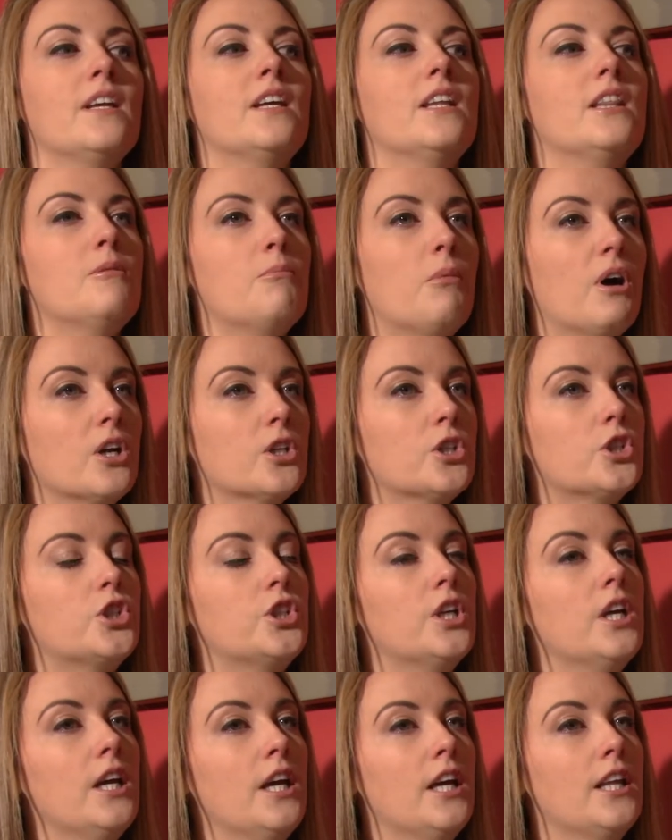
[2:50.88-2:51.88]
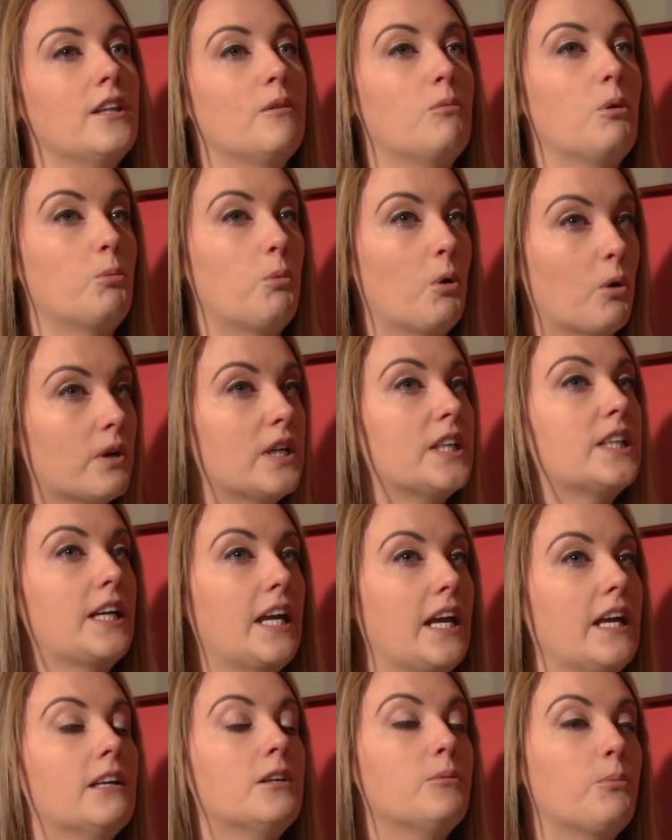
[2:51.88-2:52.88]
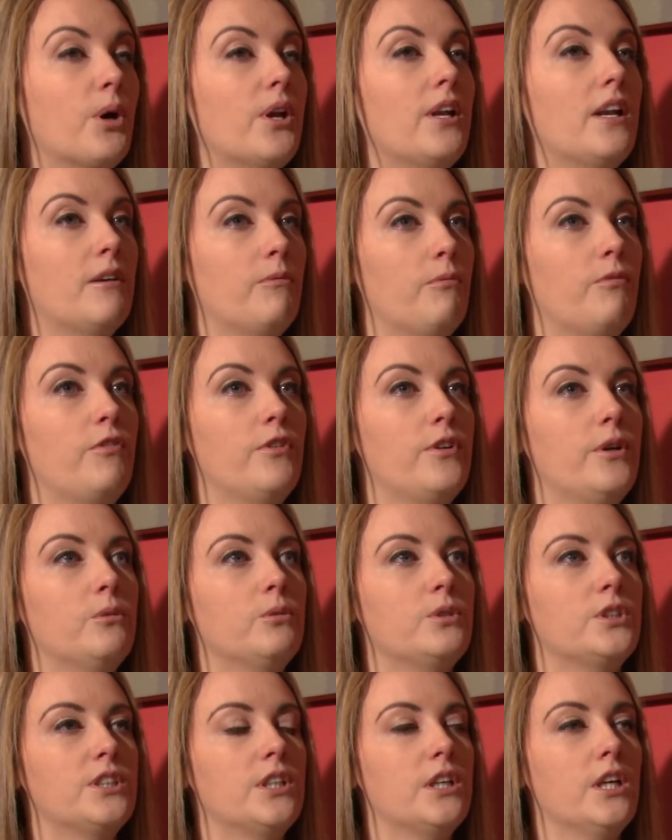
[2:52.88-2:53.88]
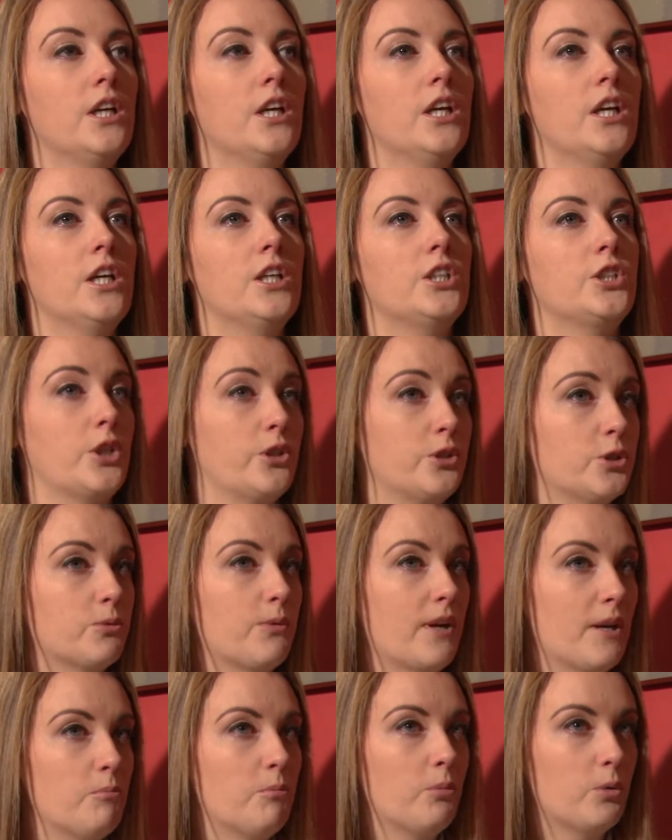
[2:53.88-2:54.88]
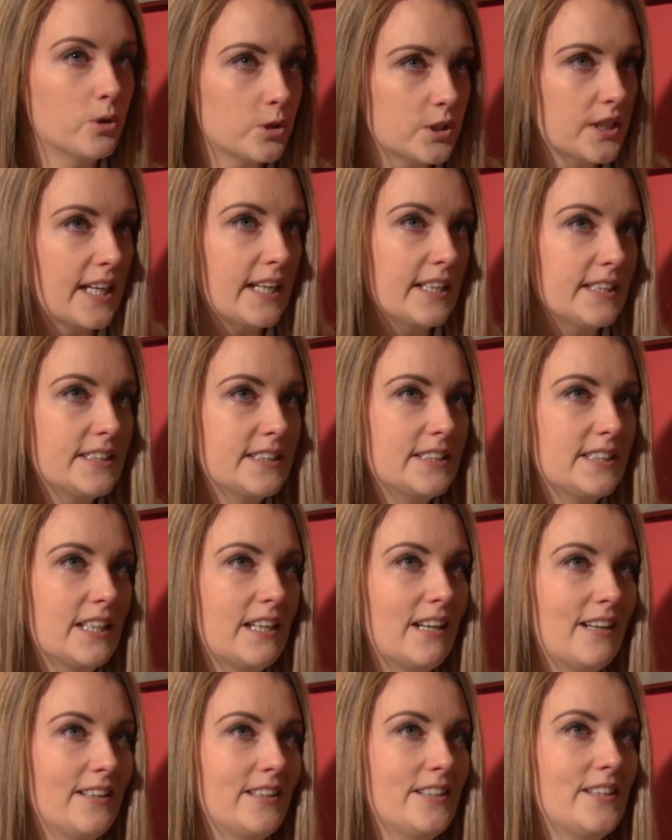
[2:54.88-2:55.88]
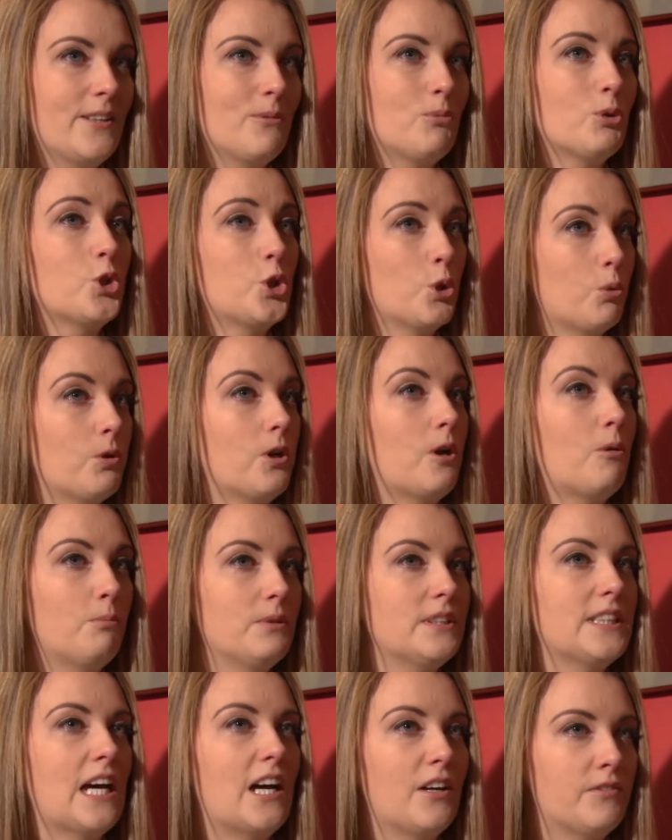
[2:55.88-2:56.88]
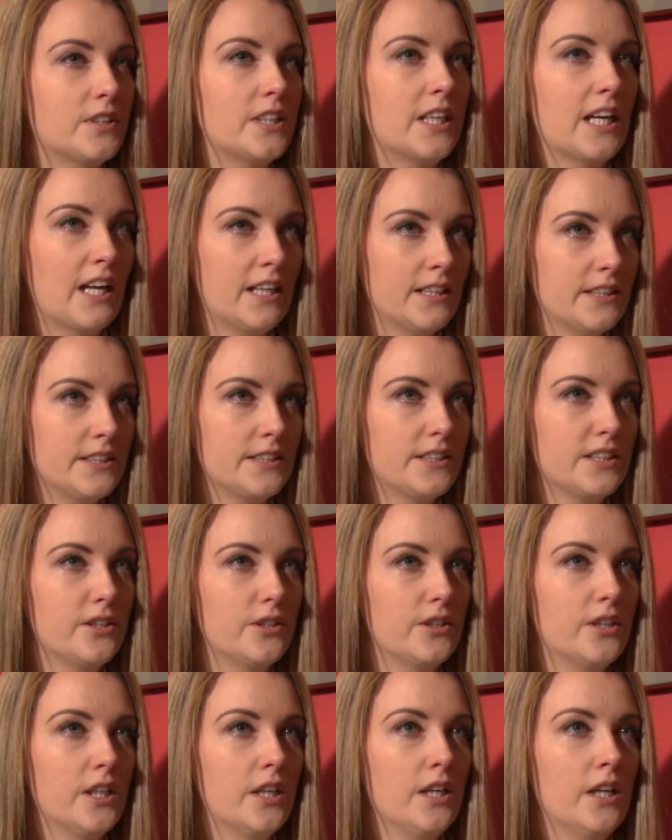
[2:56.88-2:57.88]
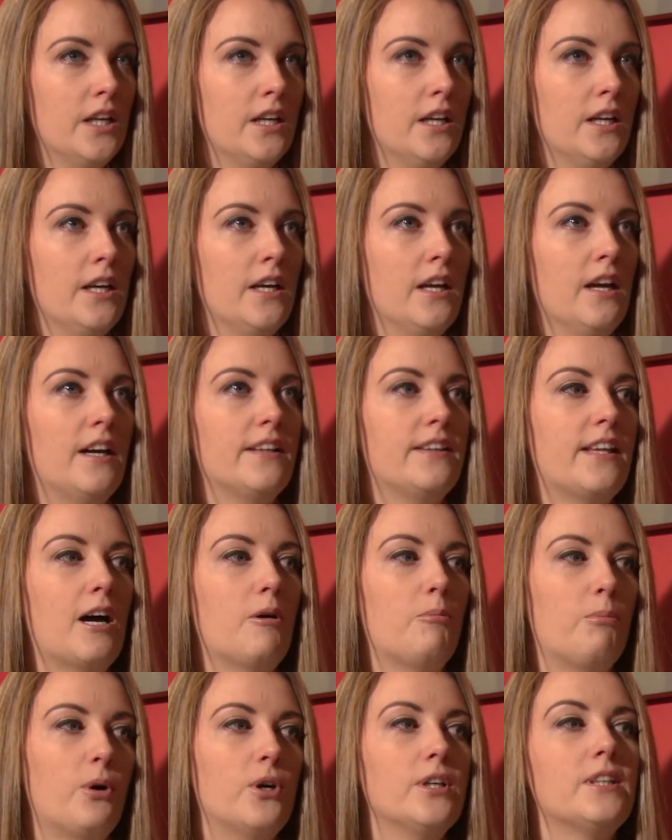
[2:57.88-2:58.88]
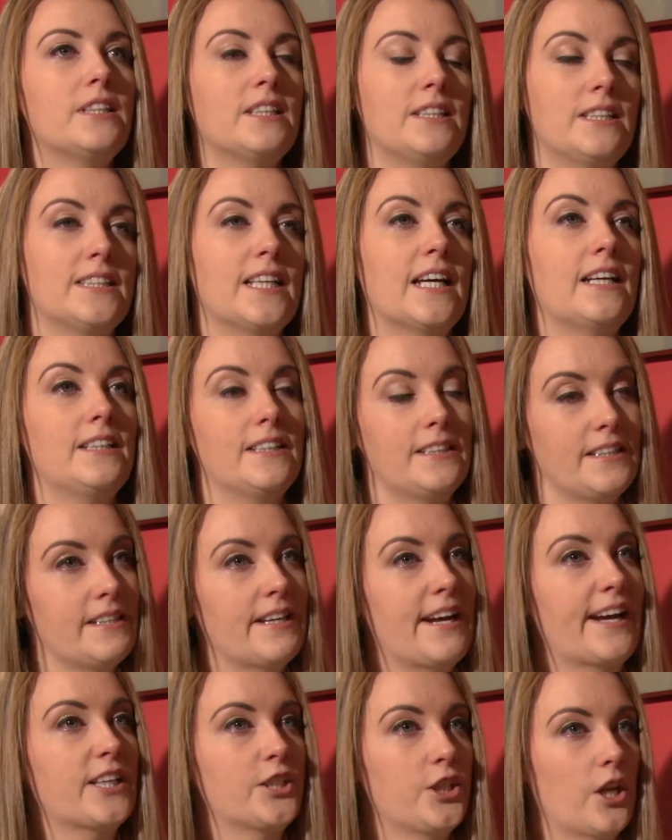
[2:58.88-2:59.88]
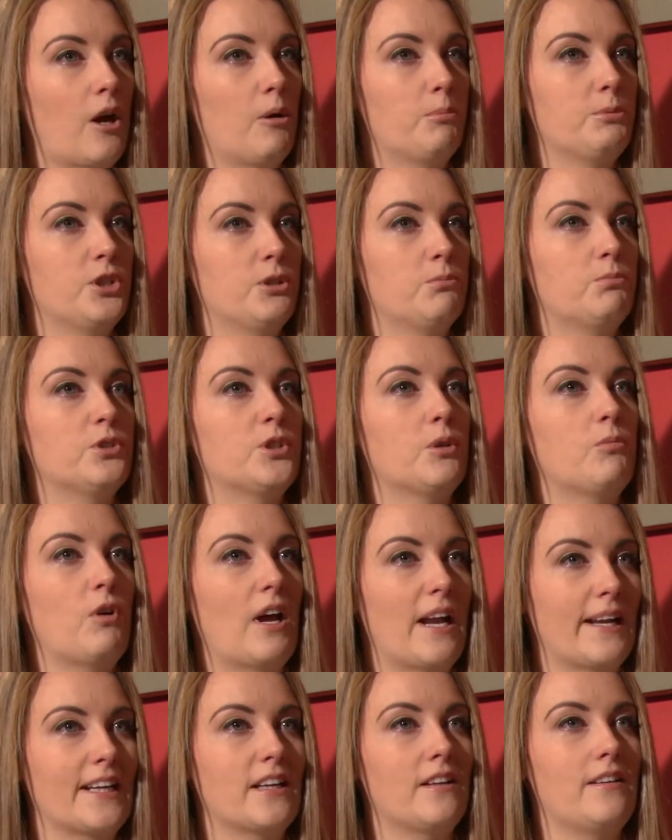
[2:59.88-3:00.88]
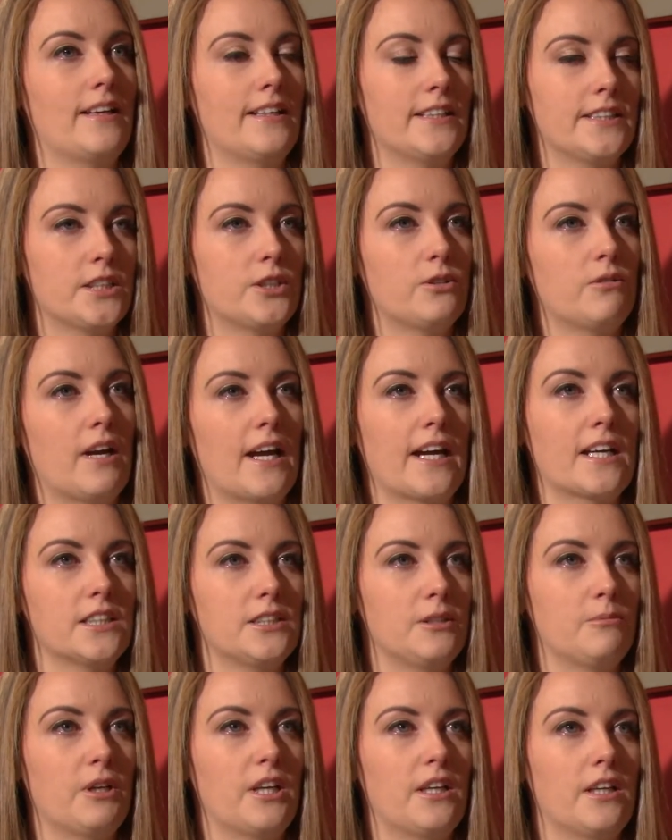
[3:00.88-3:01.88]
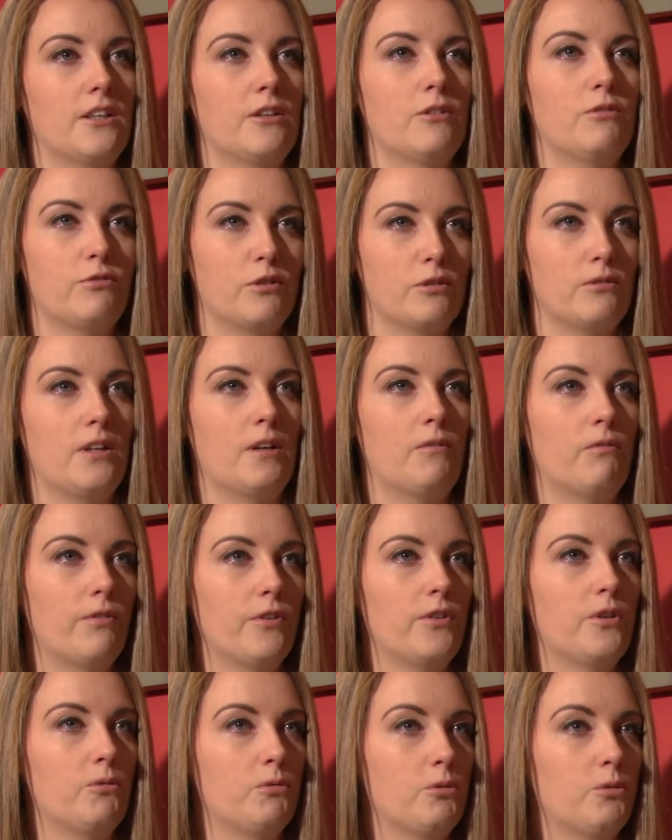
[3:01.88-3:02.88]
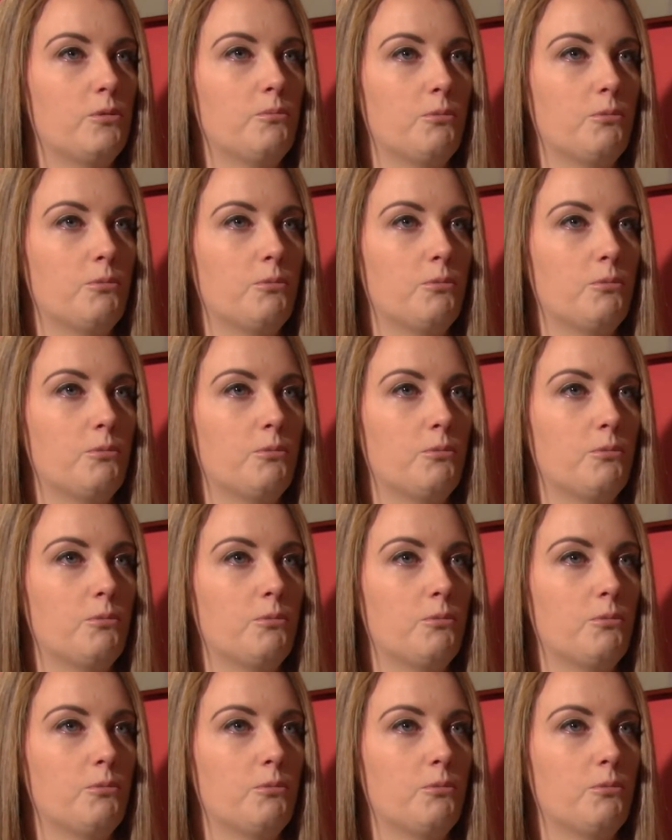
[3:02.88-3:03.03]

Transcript: In the March, they were worried again about lymph nodes. She underwent more tests and they were showing up as having cancer. At that point, they decided the next option was a radical hysterectomy and a full lymph node